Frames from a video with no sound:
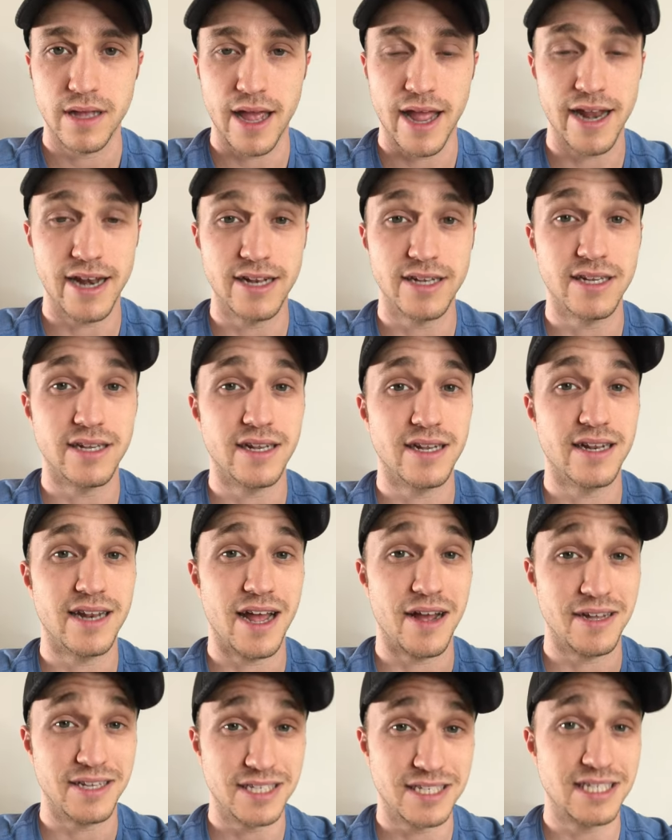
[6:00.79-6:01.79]
And
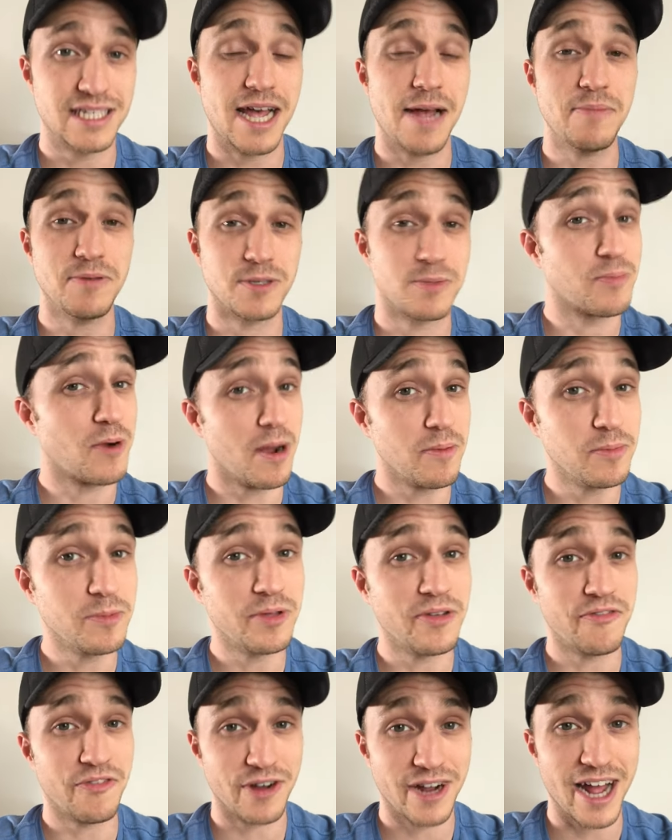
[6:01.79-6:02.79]
now his disciples
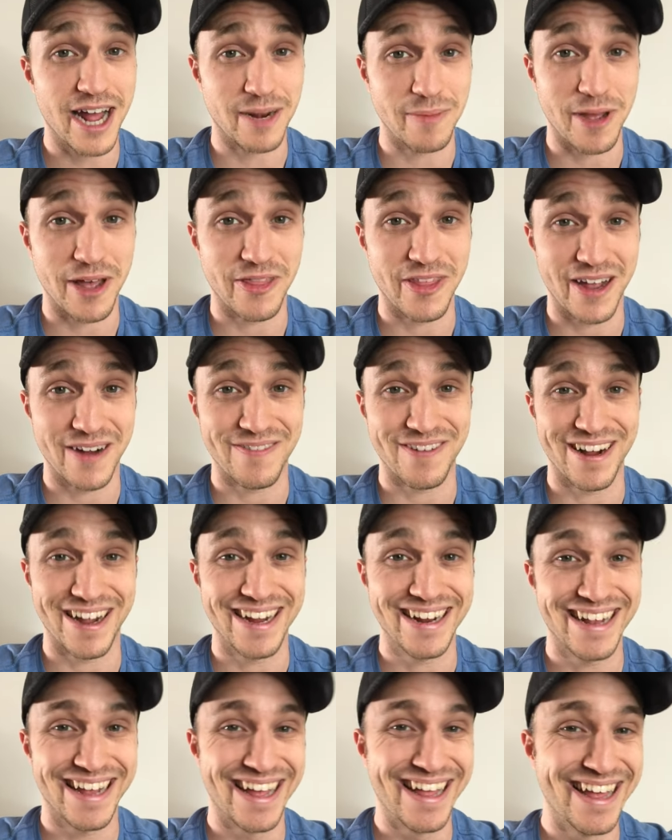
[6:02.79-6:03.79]
probably forgot about that,
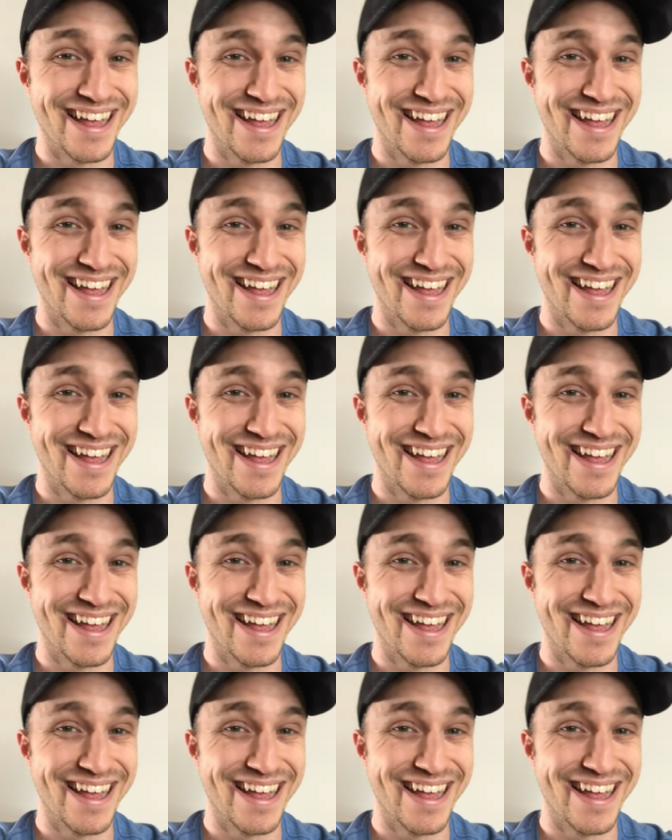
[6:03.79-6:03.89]
right?